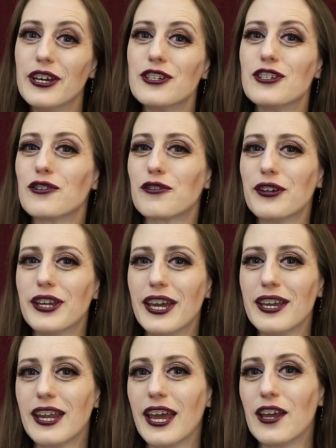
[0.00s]
to
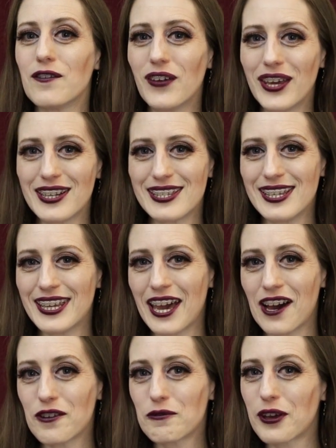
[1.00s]
create a fantasy
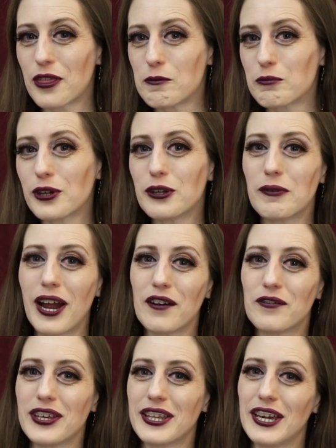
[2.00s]
gown with a
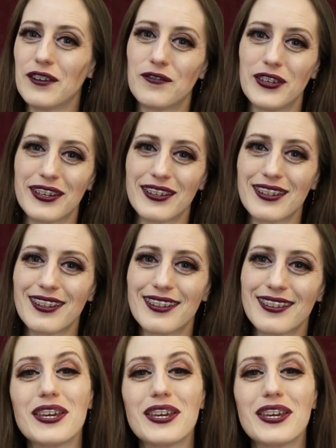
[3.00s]
pre-Raphaelite feel.